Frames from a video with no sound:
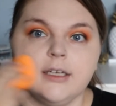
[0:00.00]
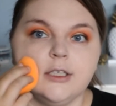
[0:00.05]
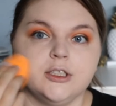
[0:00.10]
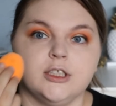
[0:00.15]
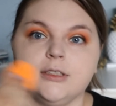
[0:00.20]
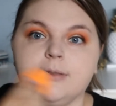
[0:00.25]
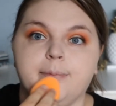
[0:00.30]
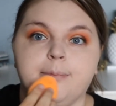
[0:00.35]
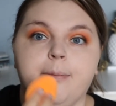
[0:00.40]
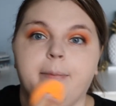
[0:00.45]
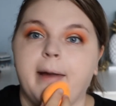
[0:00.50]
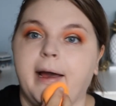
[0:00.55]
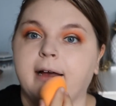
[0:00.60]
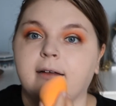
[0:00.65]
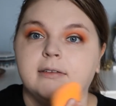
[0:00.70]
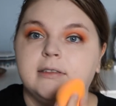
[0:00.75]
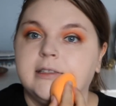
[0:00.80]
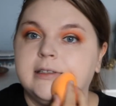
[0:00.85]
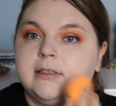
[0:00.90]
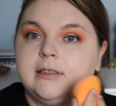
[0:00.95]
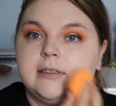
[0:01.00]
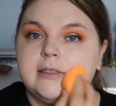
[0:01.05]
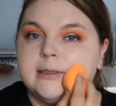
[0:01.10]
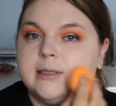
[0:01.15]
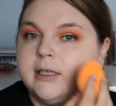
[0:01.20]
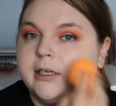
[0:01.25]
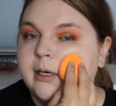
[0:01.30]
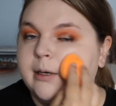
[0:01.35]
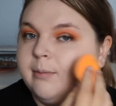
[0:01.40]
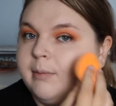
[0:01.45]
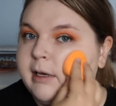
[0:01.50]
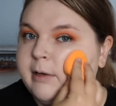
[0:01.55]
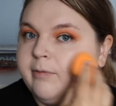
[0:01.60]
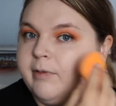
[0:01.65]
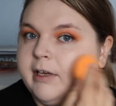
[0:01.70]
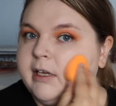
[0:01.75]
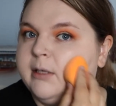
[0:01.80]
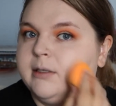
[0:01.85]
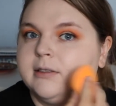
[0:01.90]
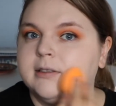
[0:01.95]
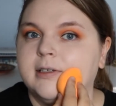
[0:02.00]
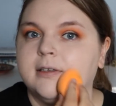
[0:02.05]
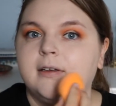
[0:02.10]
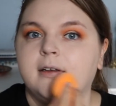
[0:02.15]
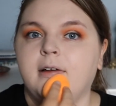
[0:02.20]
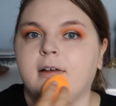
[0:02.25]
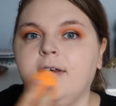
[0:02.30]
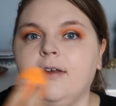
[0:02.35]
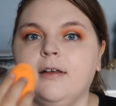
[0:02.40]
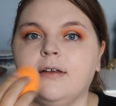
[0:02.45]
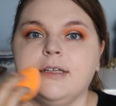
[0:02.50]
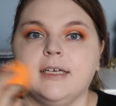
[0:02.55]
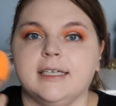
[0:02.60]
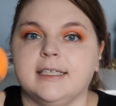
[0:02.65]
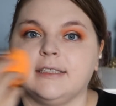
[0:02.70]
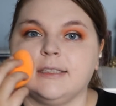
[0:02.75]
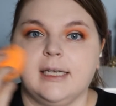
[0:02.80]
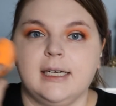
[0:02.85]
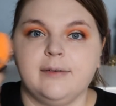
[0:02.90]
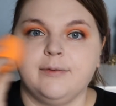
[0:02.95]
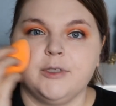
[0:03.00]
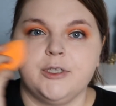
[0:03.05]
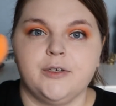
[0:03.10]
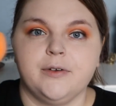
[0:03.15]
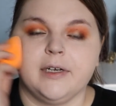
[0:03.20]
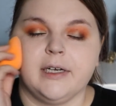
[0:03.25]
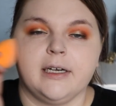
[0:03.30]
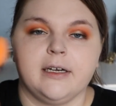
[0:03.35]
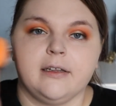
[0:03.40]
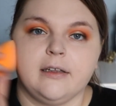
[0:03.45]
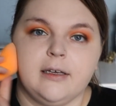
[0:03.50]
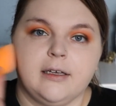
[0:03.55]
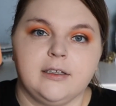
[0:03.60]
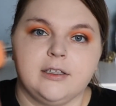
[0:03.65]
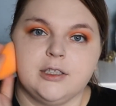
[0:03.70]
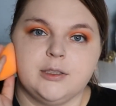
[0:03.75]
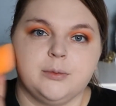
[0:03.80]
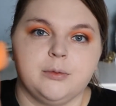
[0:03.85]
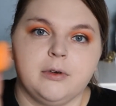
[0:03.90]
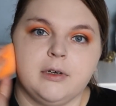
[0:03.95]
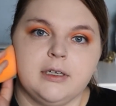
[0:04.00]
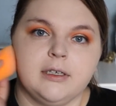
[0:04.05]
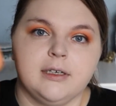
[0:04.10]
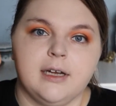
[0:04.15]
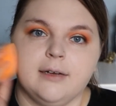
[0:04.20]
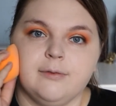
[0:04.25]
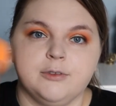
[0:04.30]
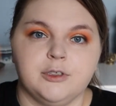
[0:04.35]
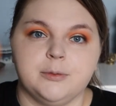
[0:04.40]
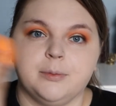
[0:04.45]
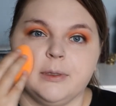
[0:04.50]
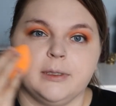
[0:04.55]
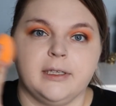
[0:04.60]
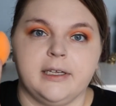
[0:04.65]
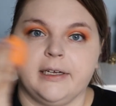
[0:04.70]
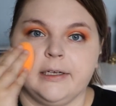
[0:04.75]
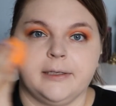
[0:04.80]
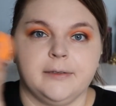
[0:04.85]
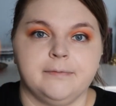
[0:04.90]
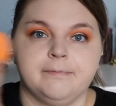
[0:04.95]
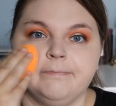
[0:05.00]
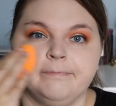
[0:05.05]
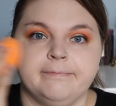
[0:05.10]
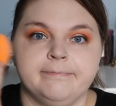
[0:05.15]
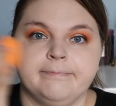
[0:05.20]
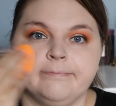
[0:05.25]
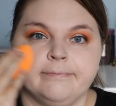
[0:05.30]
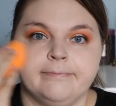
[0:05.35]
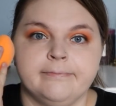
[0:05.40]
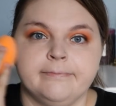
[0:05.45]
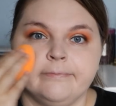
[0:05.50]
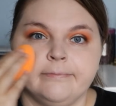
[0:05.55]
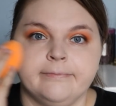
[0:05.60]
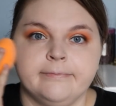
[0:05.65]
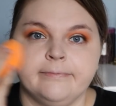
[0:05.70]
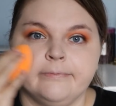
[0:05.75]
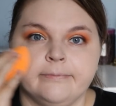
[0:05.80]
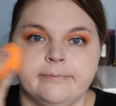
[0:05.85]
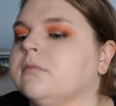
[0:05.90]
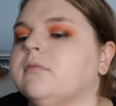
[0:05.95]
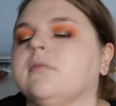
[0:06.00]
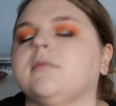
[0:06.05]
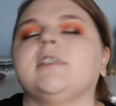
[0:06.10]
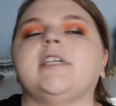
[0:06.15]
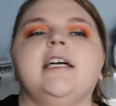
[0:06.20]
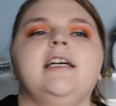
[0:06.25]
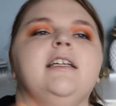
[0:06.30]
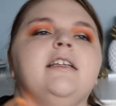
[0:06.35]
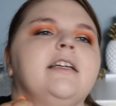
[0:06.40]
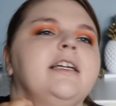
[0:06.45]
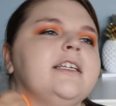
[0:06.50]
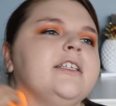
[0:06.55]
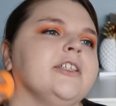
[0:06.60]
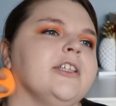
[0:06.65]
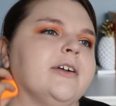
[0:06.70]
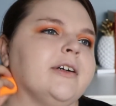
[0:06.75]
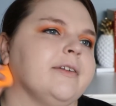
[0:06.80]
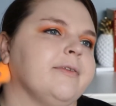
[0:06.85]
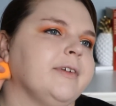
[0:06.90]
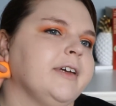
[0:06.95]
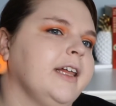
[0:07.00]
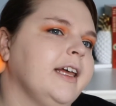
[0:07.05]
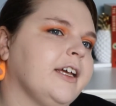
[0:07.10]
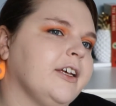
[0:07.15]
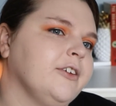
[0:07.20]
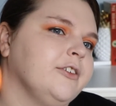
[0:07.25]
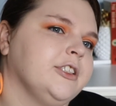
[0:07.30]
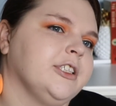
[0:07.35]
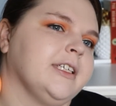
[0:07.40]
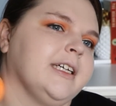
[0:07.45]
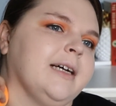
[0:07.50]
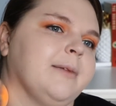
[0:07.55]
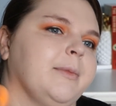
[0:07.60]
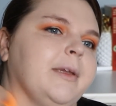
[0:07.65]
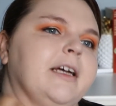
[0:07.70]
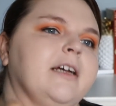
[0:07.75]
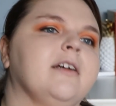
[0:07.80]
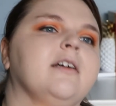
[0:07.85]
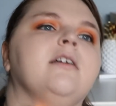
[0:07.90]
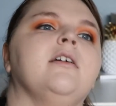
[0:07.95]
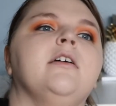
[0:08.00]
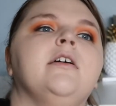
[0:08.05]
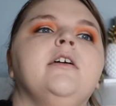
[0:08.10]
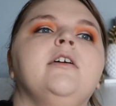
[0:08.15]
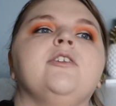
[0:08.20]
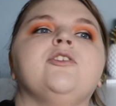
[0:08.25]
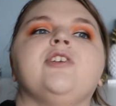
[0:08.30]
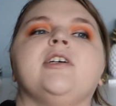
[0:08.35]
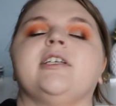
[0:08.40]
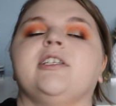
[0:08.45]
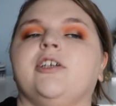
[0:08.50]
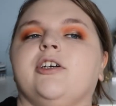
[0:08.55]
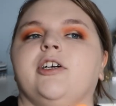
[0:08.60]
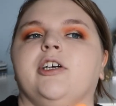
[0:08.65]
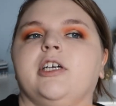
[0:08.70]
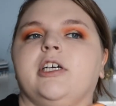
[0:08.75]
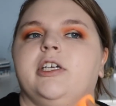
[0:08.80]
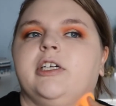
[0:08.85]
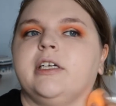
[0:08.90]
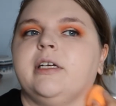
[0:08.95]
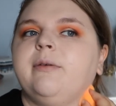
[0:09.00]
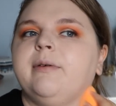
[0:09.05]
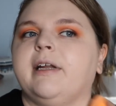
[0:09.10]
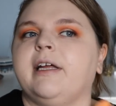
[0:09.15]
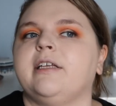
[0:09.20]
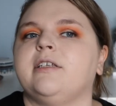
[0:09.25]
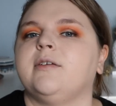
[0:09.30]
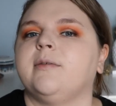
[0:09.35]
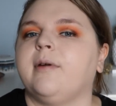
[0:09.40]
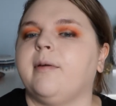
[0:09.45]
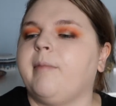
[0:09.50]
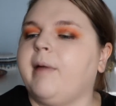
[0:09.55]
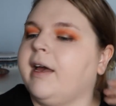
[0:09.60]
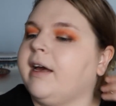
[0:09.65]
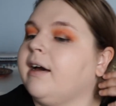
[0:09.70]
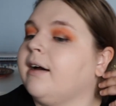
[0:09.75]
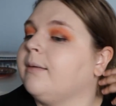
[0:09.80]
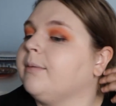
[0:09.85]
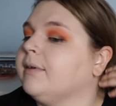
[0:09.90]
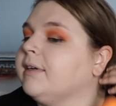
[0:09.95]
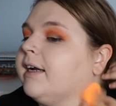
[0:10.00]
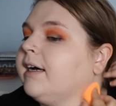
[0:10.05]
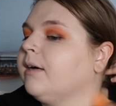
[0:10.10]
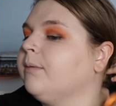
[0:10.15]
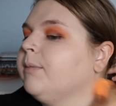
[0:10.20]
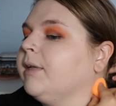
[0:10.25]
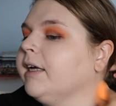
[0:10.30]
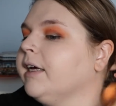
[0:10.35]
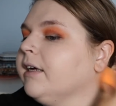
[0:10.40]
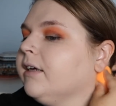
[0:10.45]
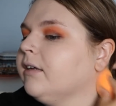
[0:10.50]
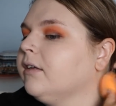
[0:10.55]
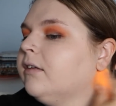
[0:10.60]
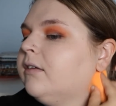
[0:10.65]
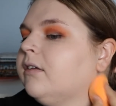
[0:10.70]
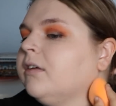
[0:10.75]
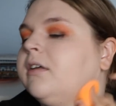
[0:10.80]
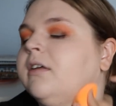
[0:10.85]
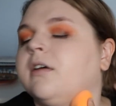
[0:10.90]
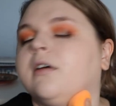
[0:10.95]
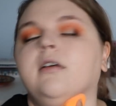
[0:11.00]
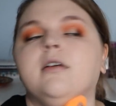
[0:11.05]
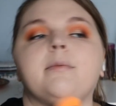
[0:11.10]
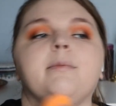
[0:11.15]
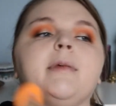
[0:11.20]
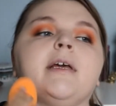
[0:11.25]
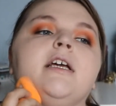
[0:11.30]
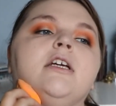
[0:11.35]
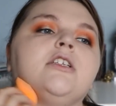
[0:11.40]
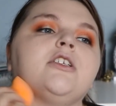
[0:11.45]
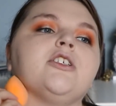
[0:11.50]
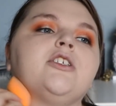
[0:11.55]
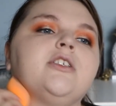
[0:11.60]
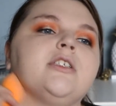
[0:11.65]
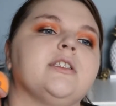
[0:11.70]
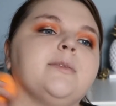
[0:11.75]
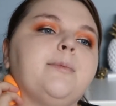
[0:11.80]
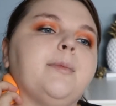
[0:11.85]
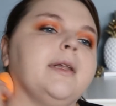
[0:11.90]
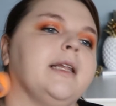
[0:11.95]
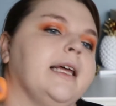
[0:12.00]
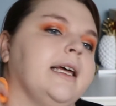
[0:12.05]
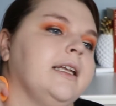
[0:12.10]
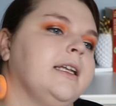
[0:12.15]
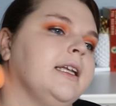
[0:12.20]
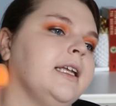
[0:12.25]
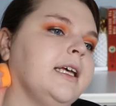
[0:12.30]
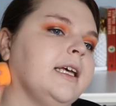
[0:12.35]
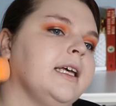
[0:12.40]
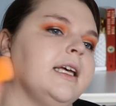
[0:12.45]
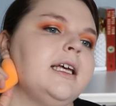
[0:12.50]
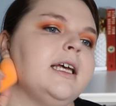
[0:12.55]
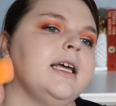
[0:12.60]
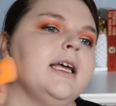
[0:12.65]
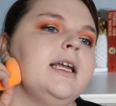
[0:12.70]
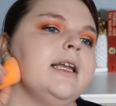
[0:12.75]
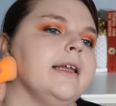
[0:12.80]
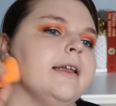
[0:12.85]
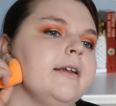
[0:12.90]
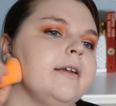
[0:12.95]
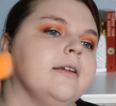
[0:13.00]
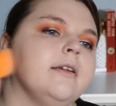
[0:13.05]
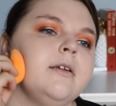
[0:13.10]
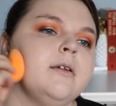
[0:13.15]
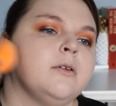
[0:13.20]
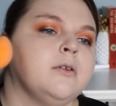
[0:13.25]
and just bouncing this thing on my face. Like, it's not even doing anything at this point. I've just been like... It's kind of nice, though. I feel like usually I'm, like, trying to hurry when I do my makeup, and now I'm, like, making sure it's blended and